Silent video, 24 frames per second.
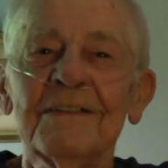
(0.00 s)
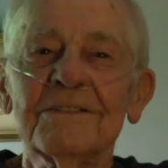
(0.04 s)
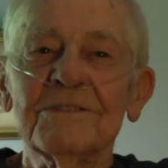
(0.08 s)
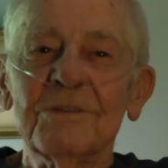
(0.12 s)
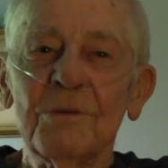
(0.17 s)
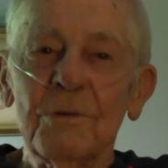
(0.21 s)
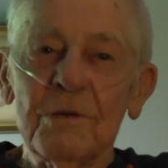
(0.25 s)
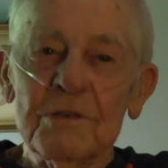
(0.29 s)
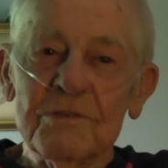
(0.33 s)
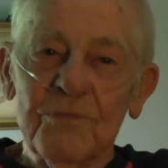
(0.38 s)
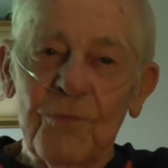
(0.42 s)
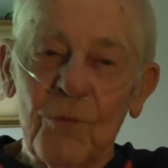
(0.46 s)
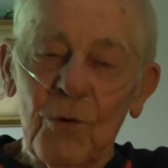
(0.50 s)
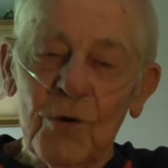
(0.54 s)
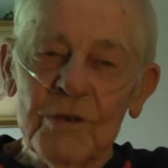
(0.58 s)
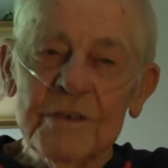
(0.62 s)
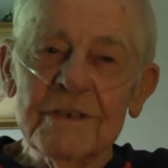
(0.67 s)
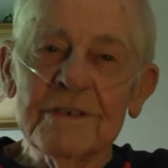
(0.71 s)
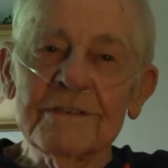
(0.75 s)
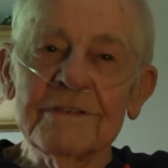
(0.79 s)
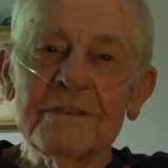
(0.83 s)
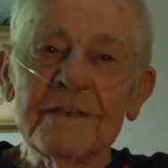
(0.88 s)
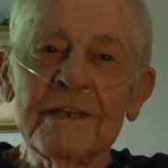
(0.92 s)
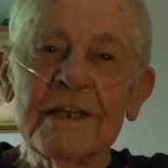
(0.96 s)
So I was four
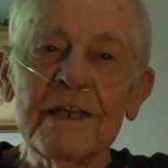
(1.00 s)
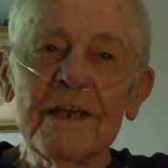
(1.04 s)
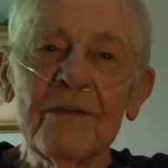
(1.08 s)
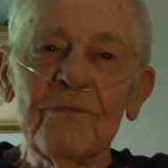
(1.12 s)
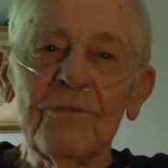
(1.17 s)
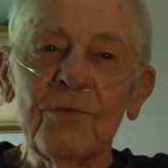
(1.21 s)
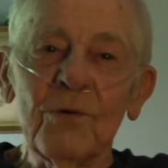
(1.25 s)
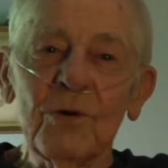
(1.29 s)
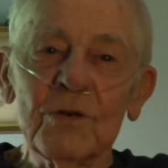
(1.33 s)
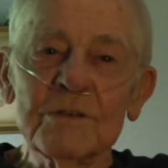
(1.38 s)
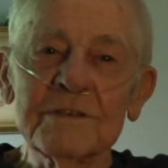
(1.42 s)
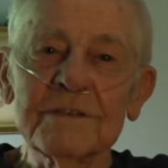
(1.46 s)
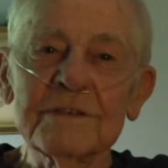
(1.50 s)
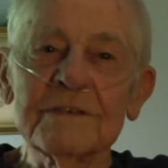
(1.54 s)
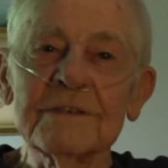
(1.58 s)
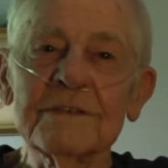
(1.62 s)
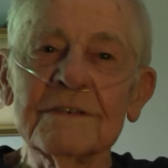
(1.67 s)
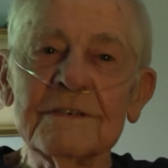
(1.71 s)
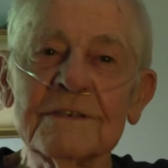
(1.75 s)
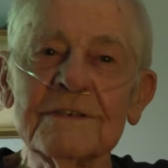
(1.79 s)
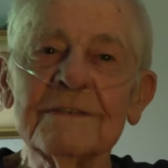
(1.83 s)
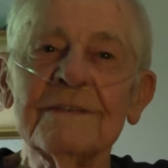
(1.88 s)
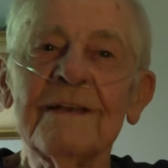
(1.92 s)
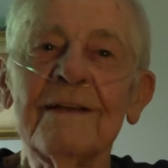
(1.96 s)
years in the Air Force.
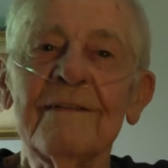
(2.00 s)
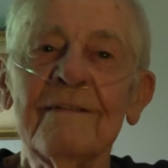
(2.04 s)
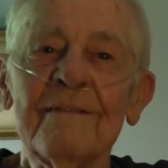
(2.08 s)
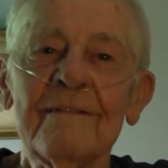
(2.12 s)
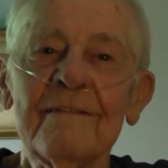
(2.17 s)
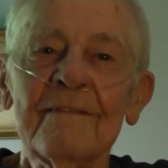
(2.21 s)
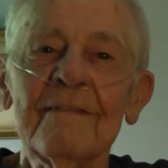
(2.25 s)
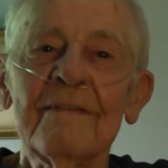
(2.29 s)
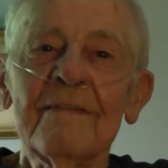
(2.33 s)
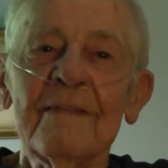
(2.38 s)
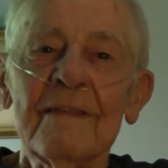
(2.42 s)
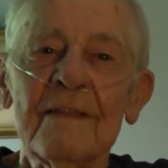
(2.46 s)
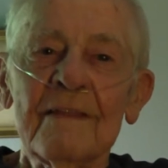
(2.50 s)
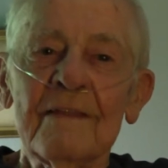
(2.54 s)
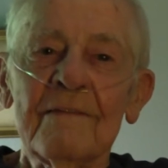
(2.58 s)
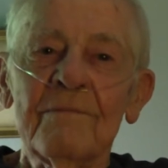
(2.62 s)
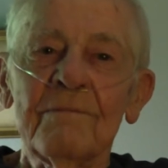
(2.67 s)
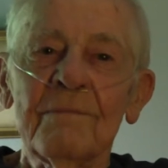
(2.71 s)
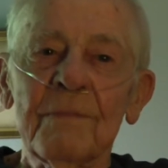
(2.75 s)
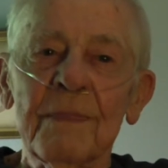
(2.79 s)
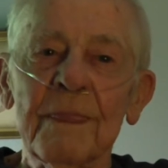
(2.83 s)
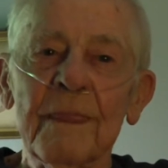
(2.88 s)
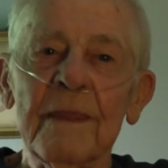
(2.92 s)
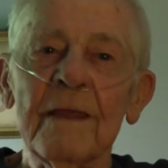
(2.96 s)

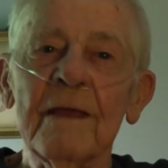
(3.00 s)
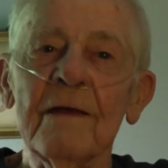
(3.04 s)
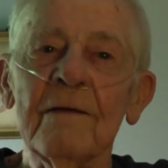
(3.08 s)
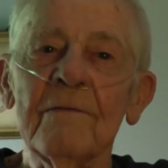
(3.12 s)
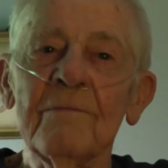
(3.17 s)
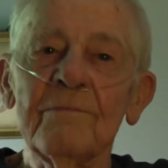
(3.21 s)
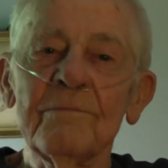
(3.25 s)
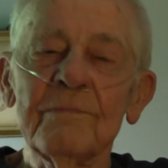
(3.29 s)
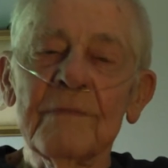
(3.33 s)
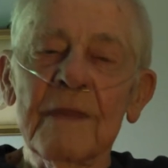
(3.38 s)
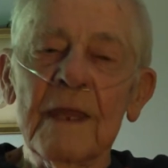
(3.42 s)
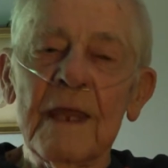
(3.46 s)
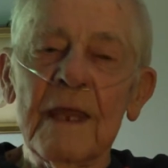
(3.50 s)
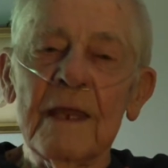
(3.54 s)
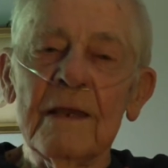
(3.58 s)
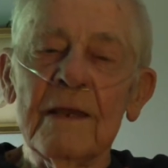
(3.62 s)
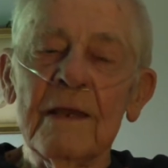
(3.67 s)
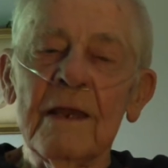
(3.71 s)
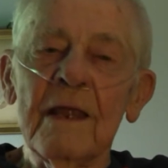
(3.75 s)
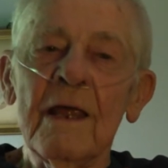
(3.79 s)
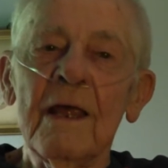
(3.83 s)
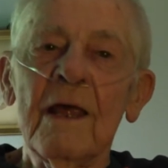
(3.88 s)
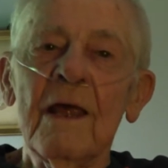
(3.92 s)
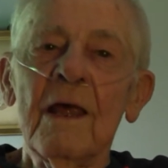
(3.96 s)
Yeah,
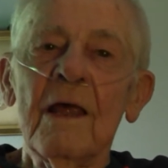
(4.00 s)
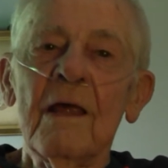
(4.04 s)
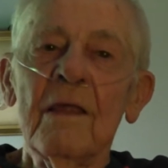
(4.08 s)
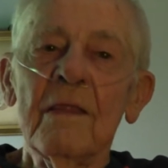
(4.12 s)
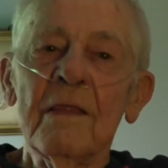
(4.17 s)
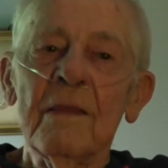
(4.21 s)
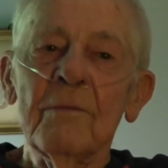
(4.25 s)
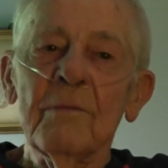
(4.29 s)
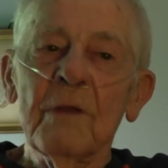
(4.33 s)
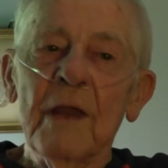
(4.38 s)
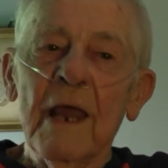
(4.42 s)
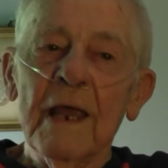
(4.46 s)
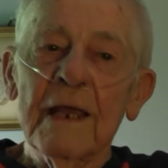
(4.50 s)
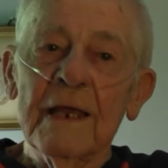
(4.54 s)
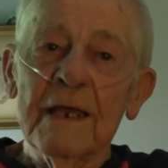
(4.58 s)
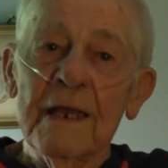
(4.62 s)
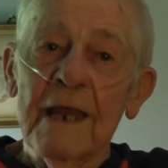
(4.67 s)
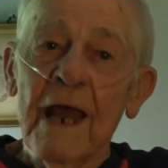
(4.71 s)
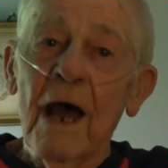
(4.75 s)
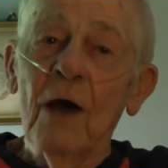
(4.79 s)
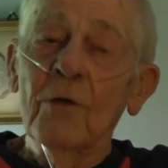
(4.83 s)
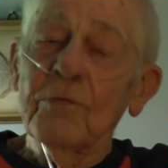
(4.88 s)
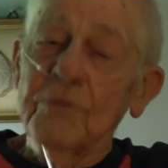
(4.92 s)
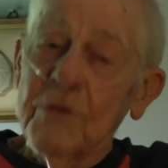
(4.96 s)
and then when I
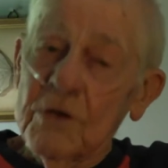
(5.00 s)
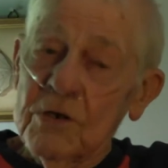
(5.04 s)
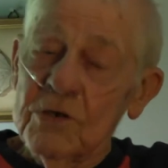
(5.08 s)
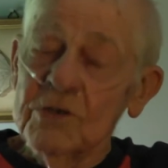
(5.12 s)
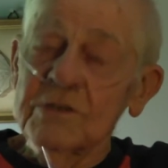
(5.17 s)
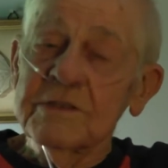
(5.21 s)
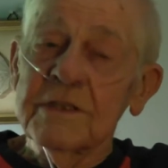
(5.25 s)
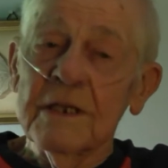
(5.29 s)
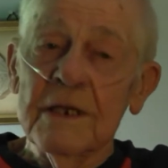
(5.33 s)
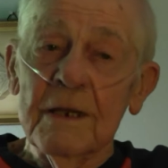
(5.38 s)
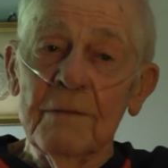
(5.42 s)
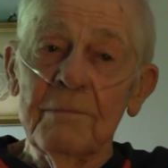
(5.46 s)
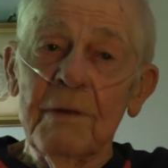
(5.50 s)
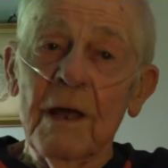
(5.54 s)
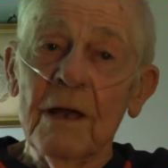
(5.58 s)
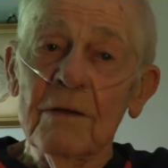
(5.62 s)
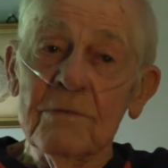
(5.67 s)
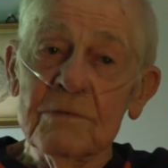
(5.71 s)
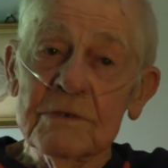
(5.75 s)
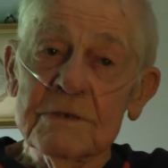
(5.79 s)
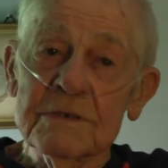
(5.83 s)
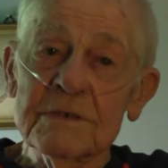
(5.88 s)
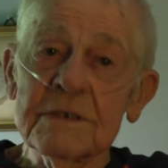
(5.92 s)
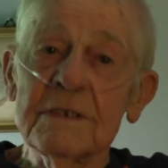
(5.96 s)
got out, the good thing
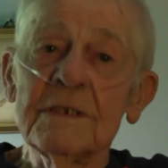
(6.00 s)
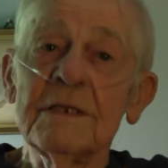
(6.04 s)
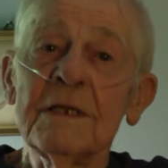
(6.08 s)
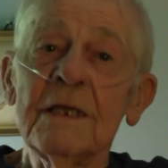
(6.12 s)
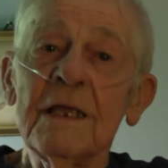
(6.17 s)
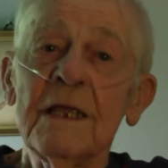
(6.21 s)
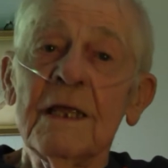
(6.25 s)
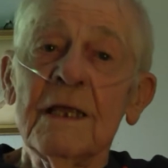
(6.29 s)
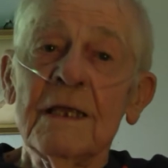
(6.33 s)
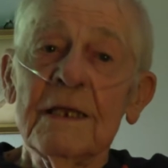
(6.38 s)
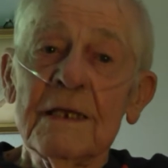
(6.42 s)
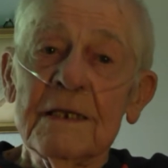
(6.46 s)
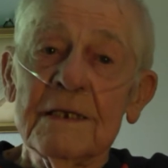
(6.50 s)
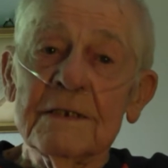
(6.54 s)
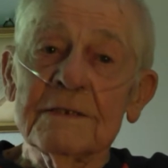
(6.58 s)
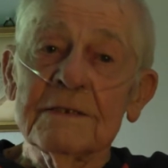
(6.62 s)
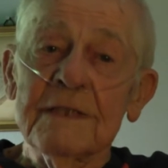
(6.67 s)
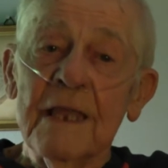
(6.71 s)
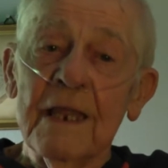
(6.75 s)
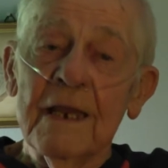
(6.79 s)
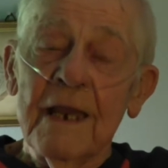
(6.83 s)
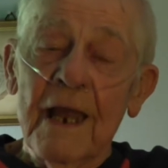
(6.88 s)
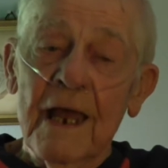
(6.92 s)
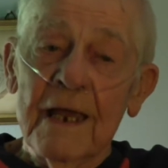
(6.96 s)
about it was,
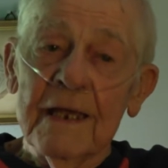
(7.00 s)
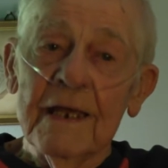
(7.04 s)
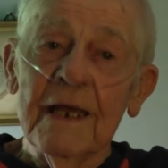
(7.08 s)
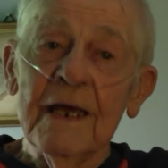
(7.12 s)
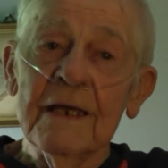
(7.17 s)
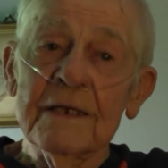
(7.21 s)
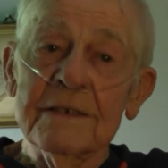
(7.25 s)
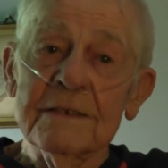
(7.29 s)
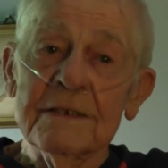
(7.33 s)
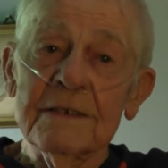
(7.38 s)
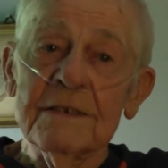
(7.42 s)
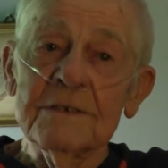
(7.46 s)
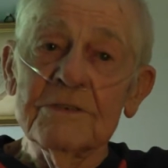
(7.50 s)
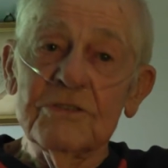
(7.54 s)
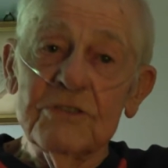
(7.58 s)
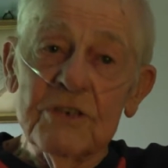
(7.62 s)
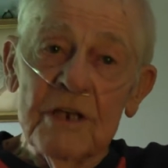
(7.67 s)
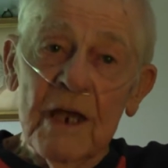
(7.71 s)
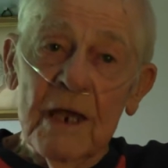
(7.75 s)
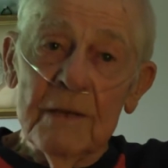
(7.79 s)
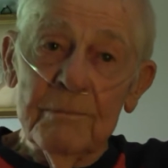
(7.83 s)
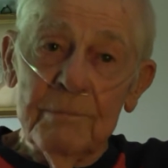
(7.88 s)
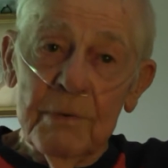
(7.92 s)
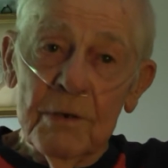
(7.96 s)
is that I got the
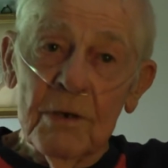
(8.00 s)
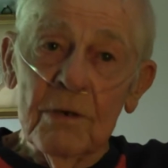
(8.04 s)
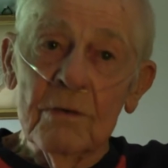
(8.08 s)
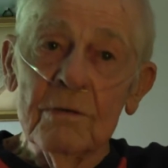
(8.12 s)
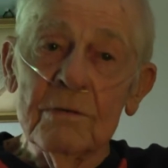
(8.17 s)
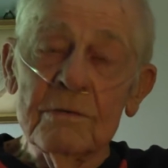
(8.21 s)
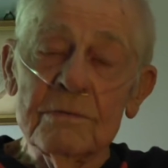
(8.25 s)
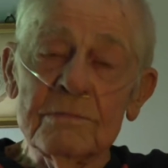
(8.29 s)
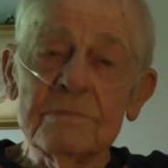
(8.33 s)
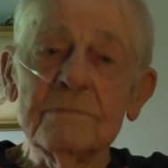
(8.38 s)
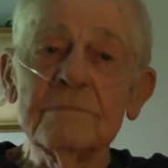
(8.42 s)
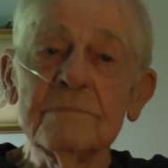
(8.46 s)
G I Bill.